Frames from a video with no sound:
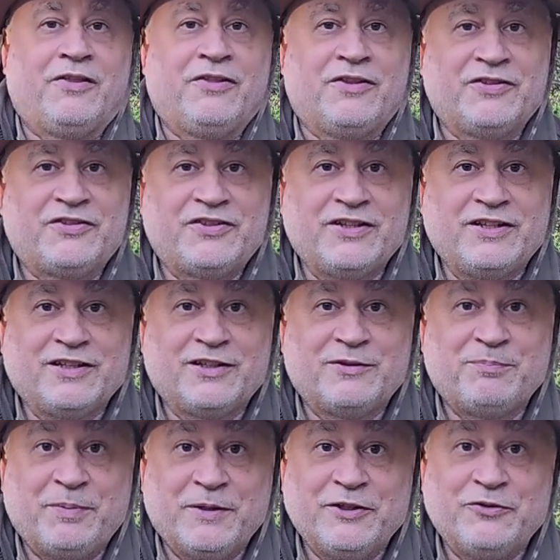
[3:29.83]
The
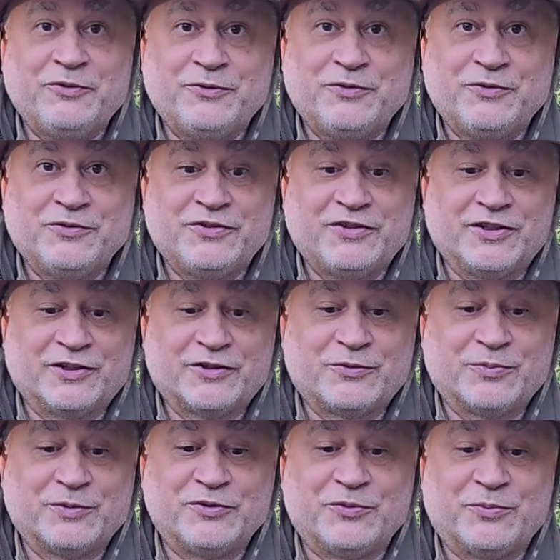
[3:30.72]
Sig
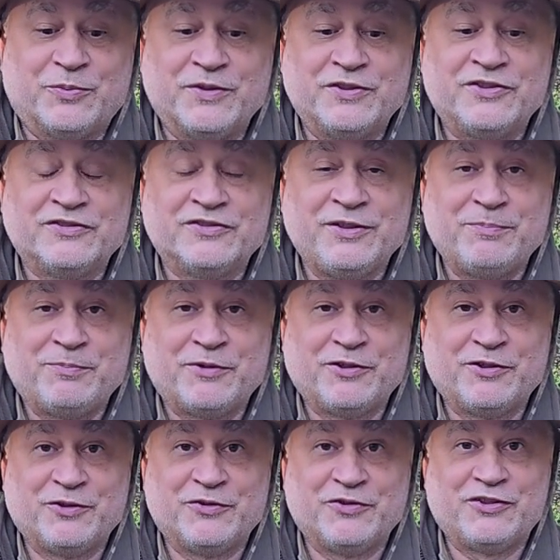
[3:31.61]
P226 was originally
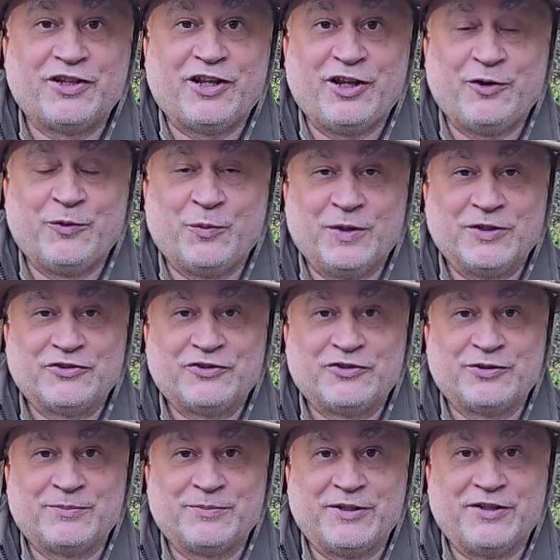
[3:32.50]
produced in West
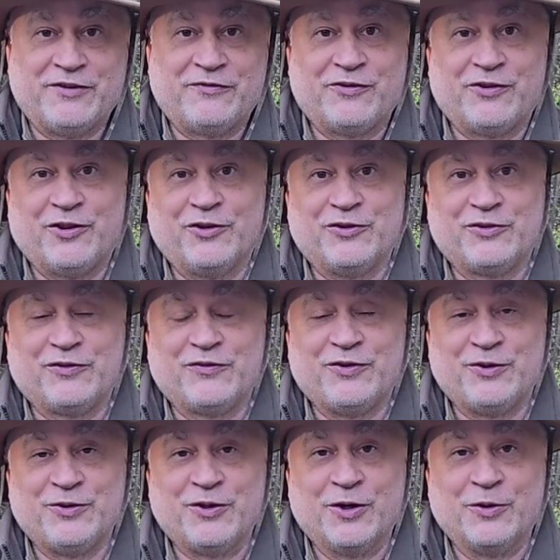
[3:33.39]
Germany. For those of
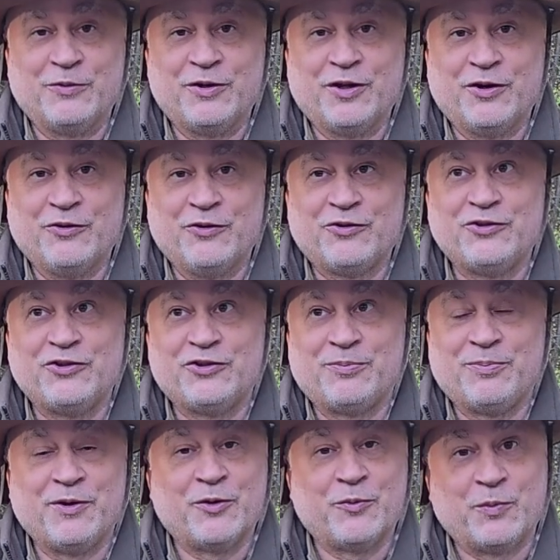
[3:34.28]
you who don't know, there
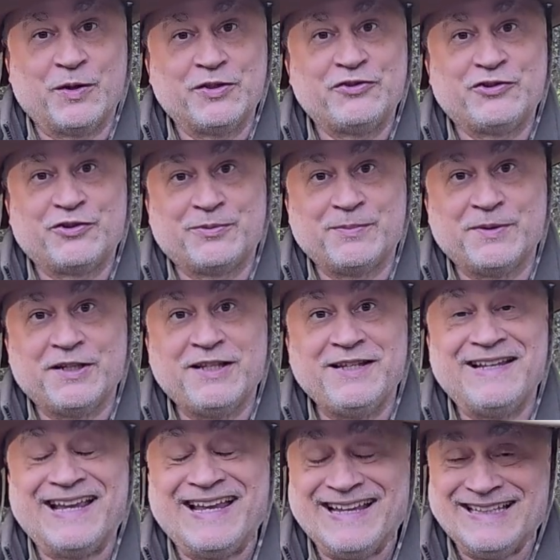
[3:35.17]
used to be a West
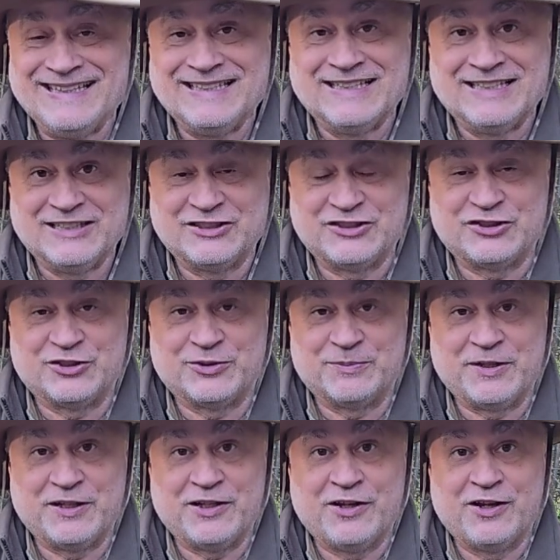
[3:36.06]
Germany and an East
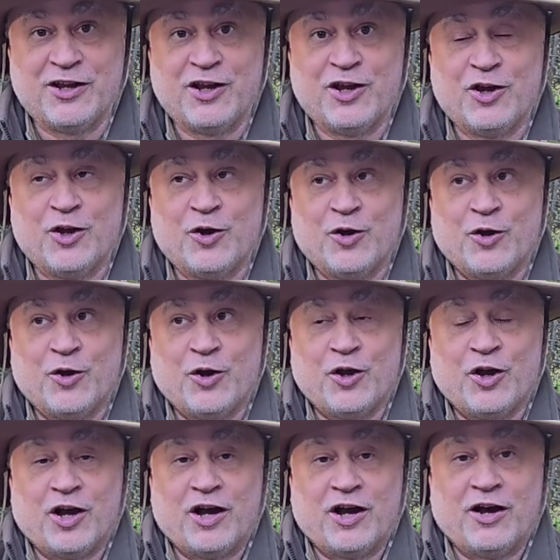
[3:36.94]
Germany.
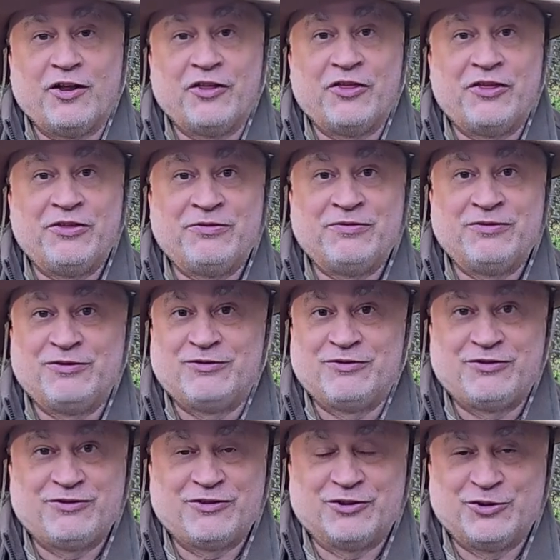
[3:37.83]

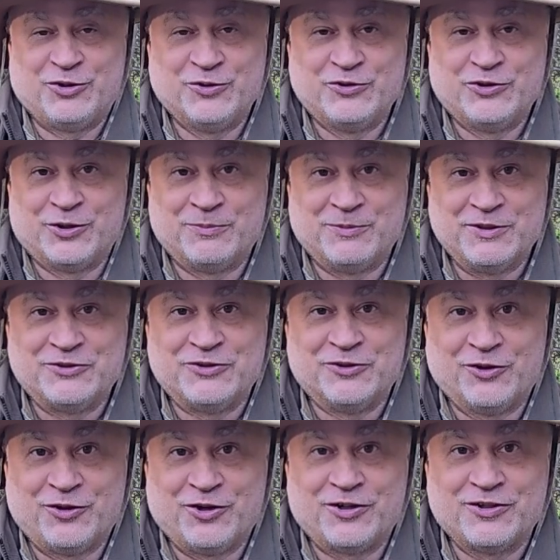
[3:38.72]
The two Germanys
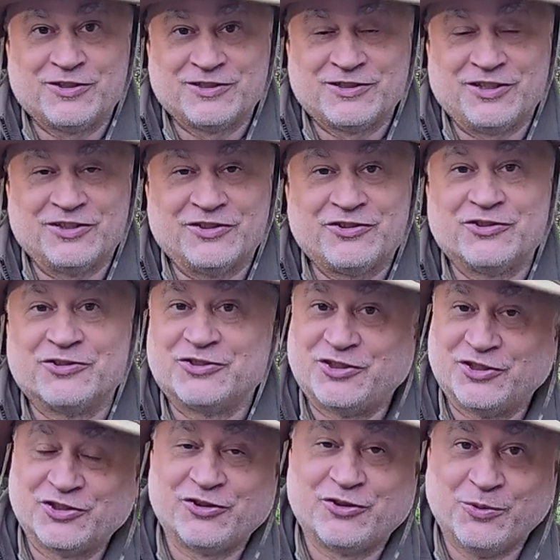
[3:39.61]
no longer exist, there's
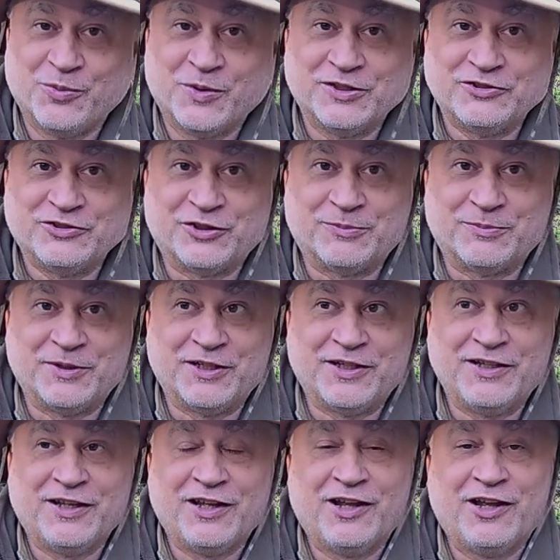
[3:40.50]
just the one
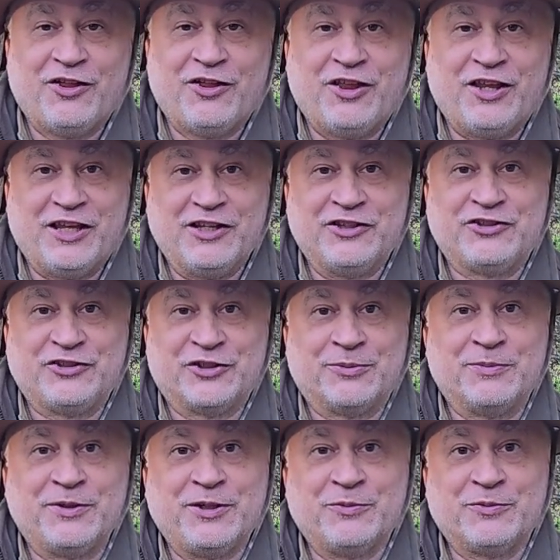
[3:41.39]
Germany. East
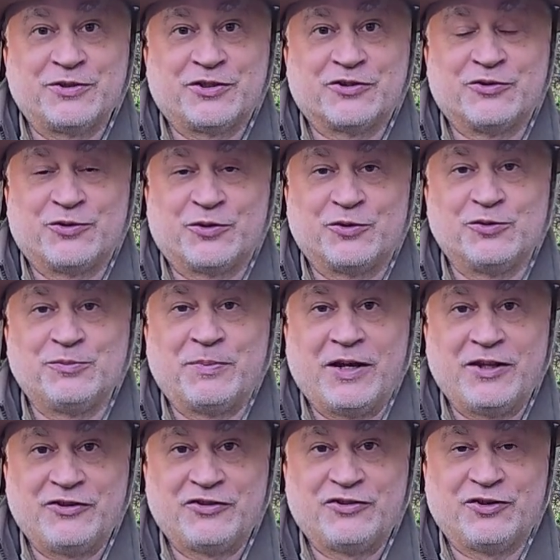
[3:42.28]
Germany was controlled
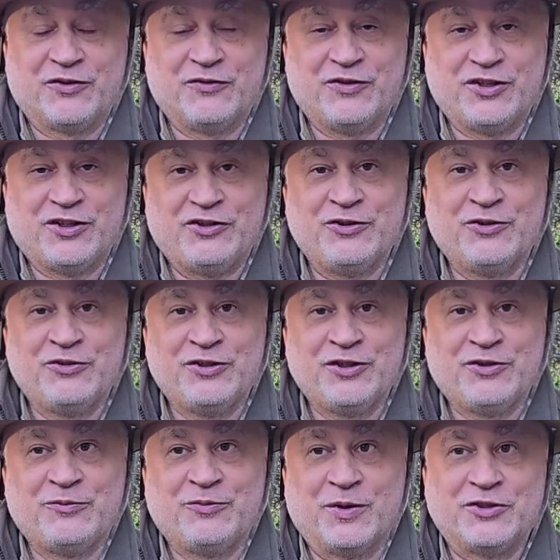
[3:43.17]
by the Soviet
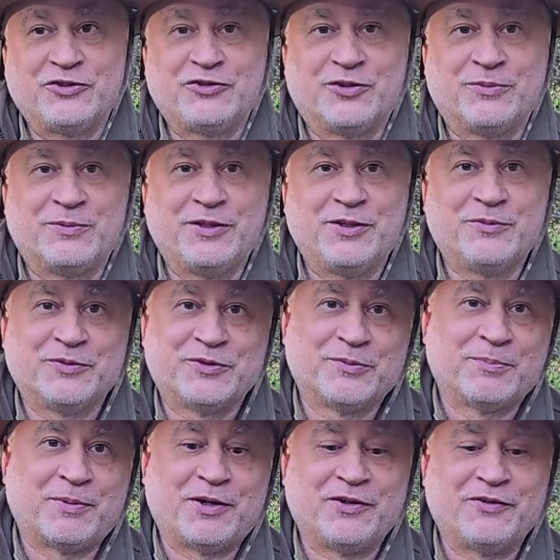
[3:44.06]
Union, West Germany was
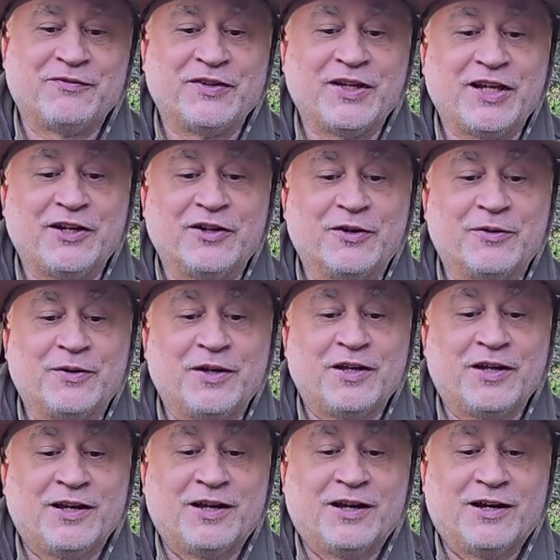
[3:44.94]
a part of NATO.
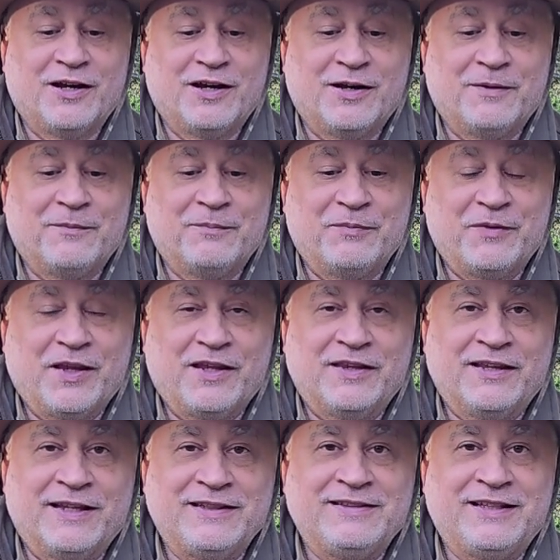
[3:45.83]

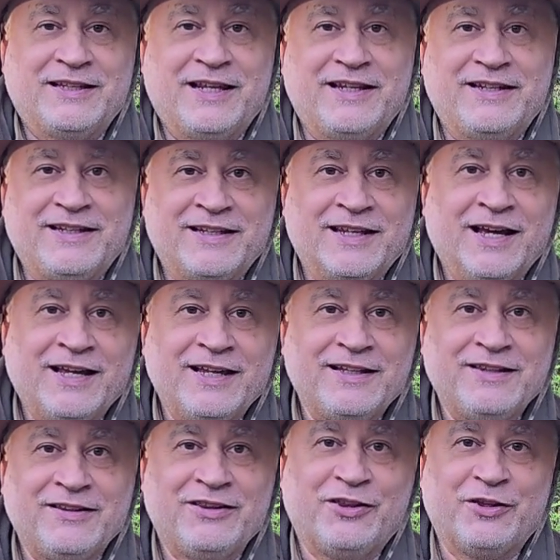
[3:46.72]
In
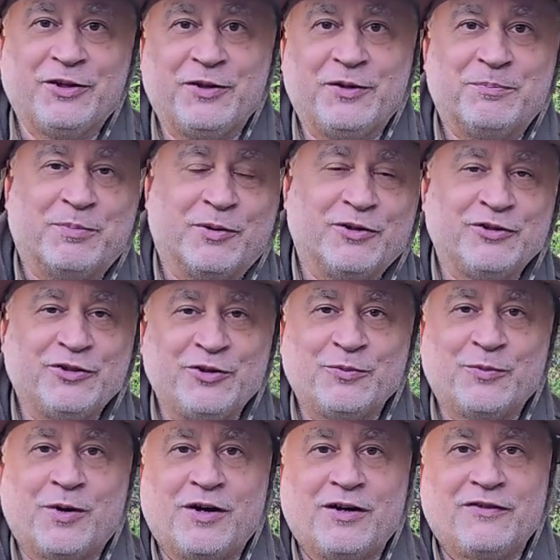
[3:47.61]
1989, the
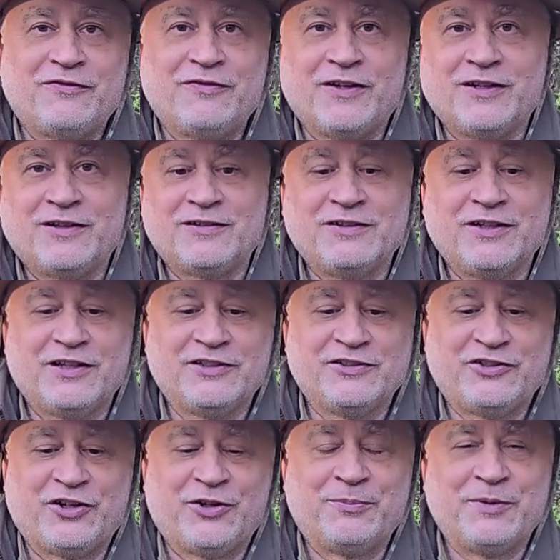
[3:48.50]
Berlin Wall fell
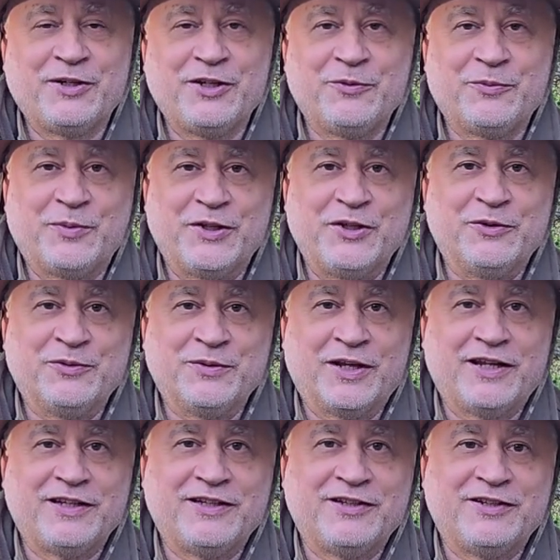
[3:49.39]
and Germany
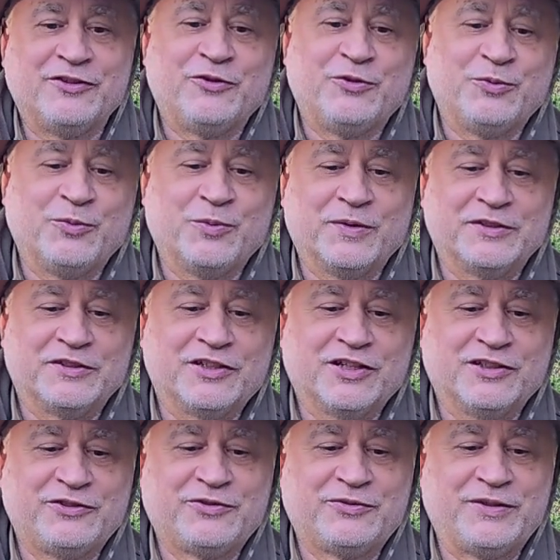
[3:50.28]
reunited into one
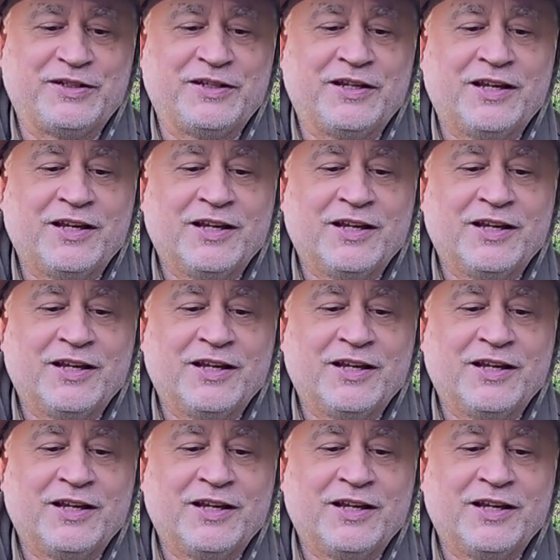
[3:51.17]
country.